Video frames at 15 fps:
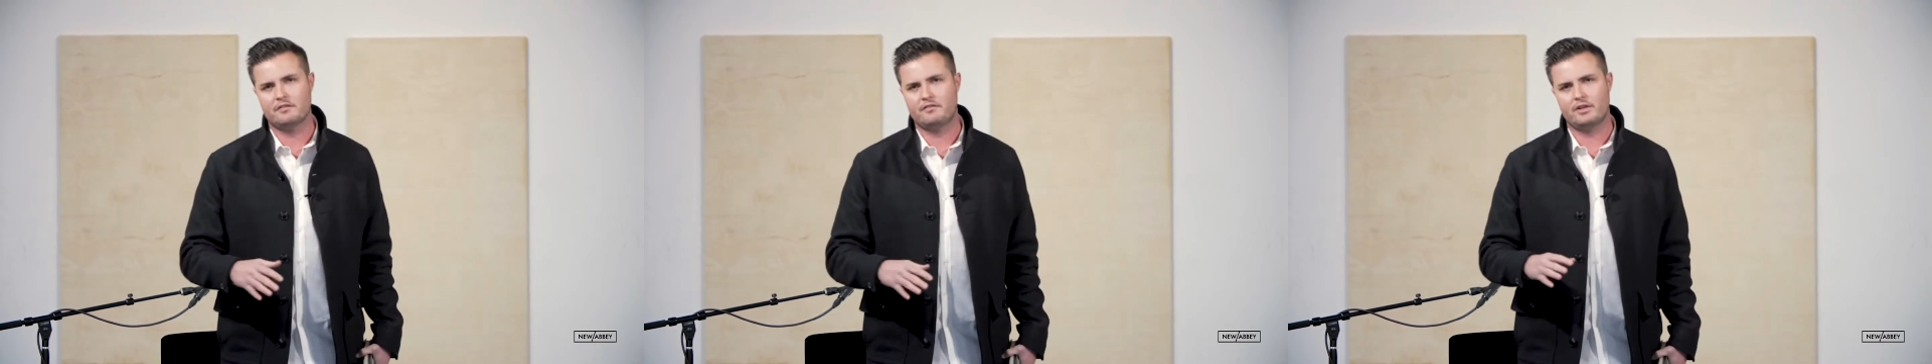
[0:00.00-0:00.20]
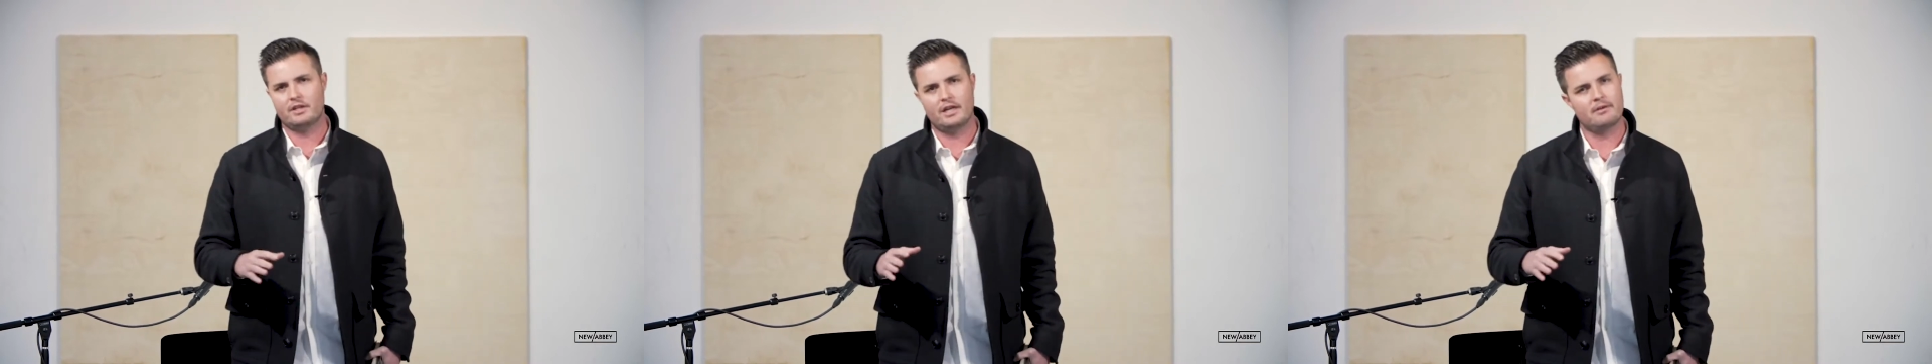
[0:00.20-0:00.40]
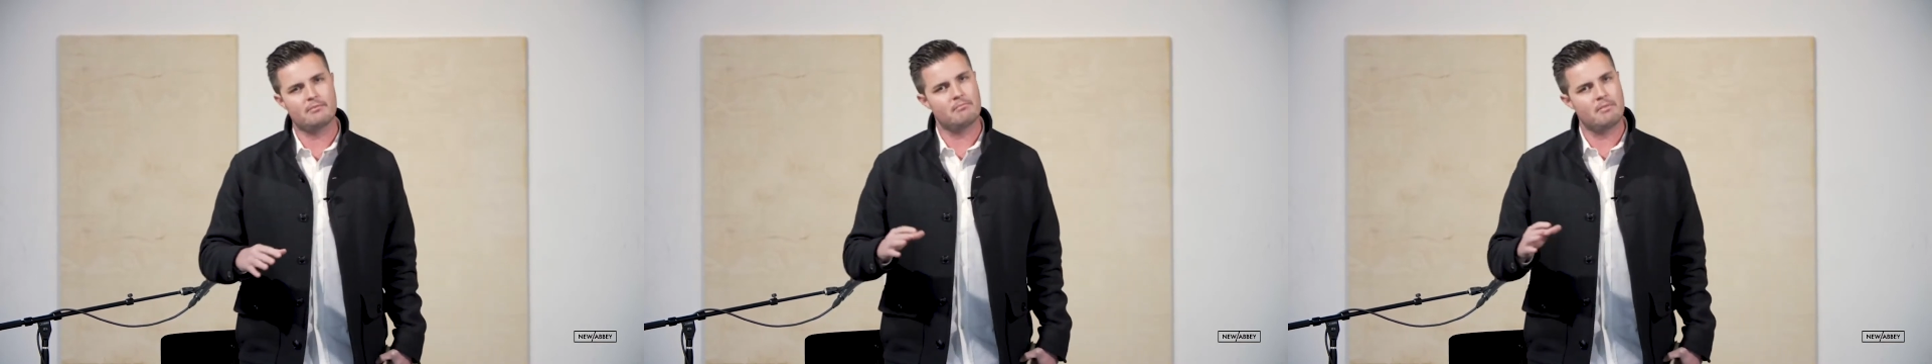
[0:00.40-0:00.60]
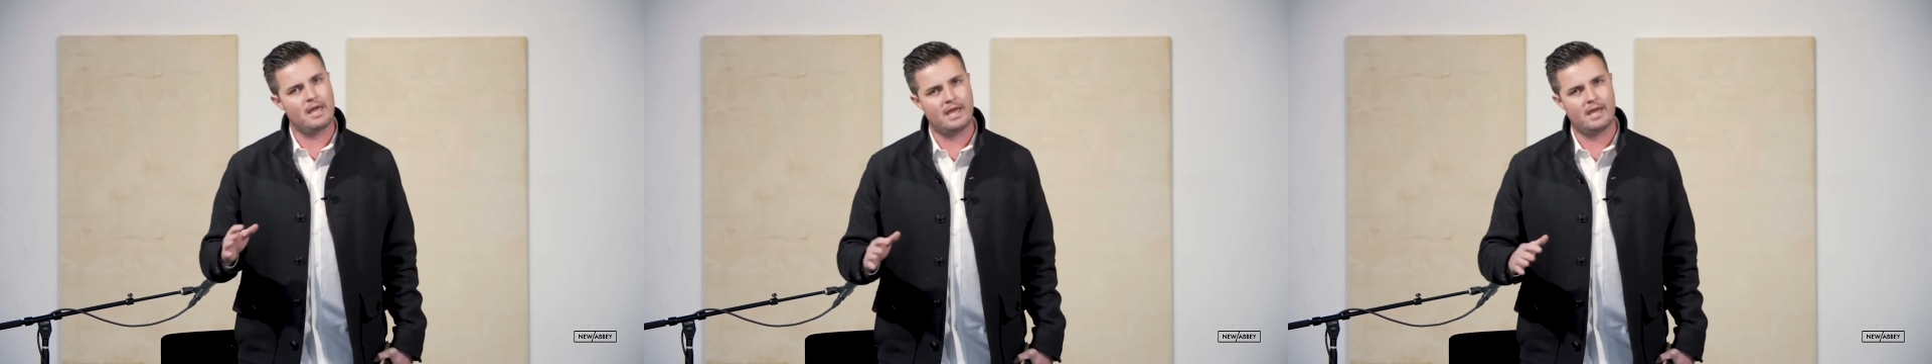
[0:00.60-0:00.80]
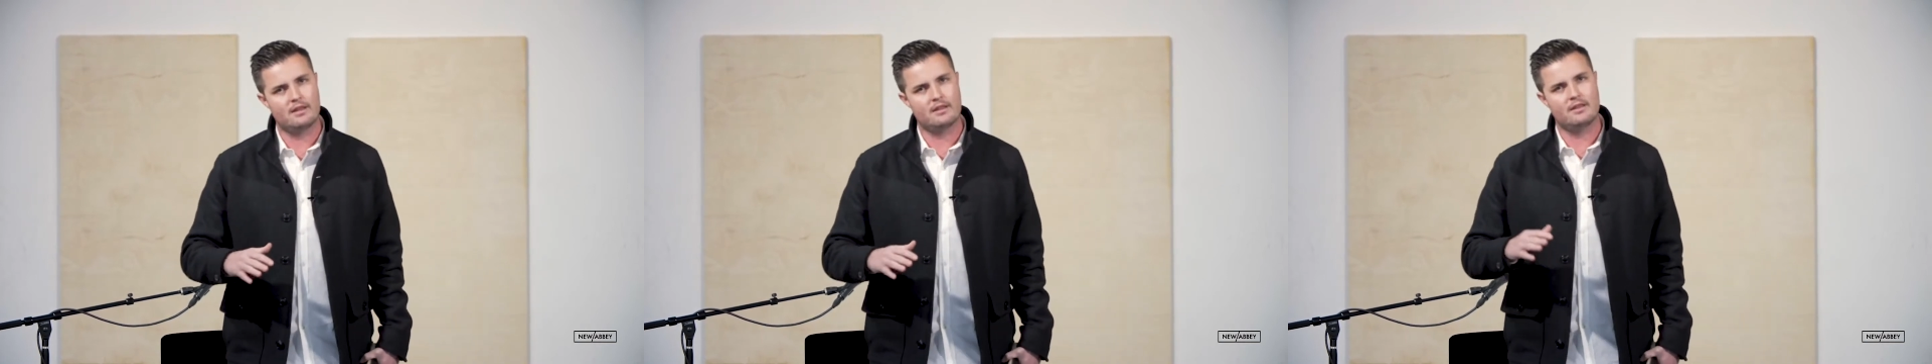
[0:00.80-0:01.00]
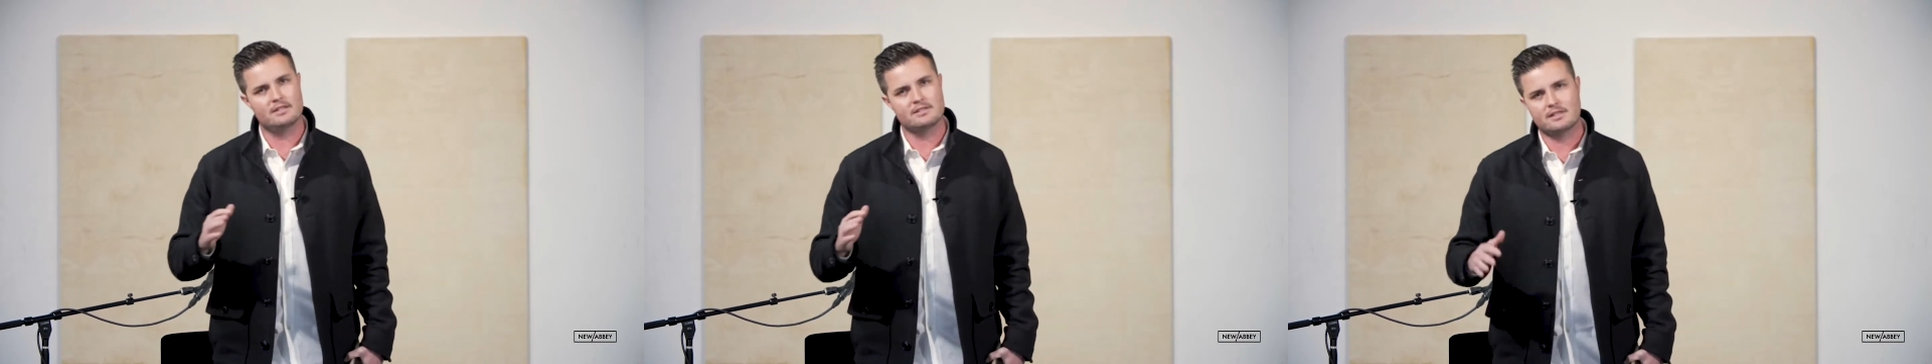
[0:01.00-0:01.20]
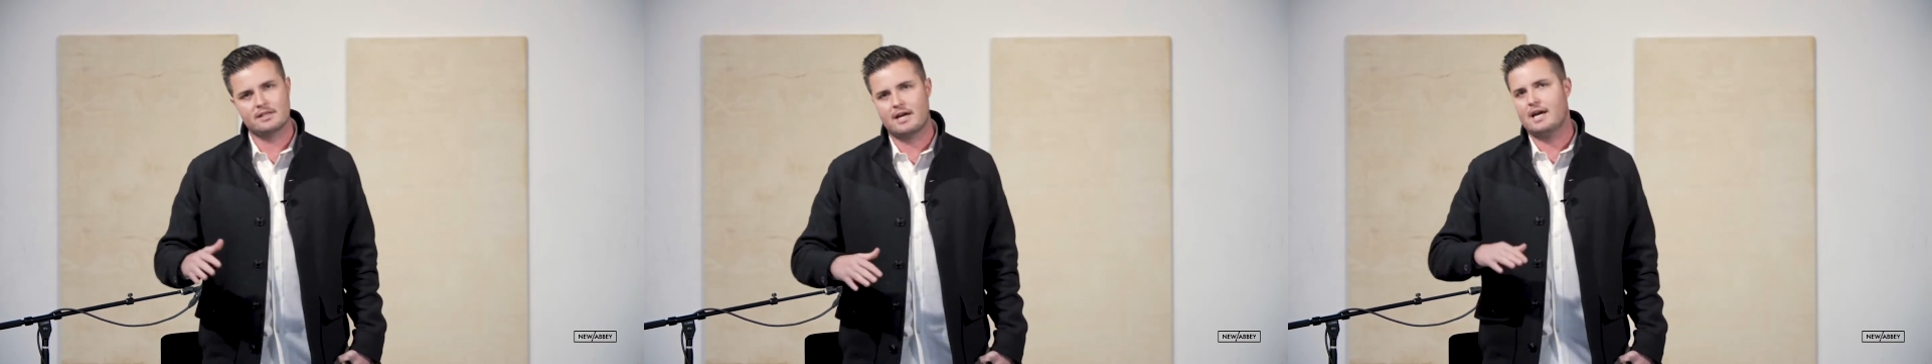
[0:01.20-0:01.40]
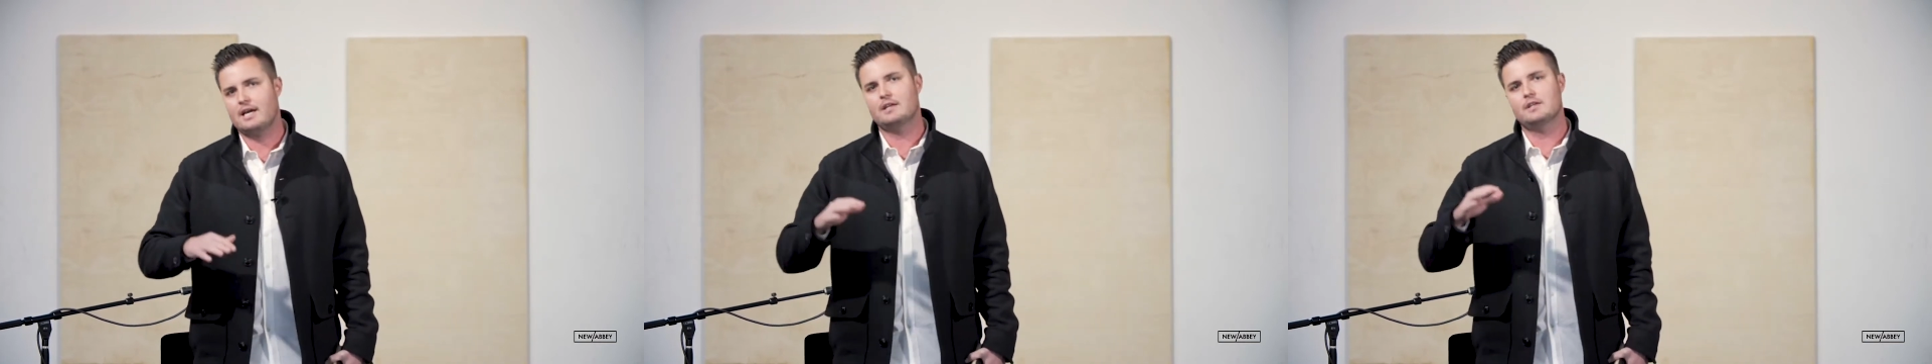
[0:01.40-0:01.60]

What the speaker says: If you're like, man, this guy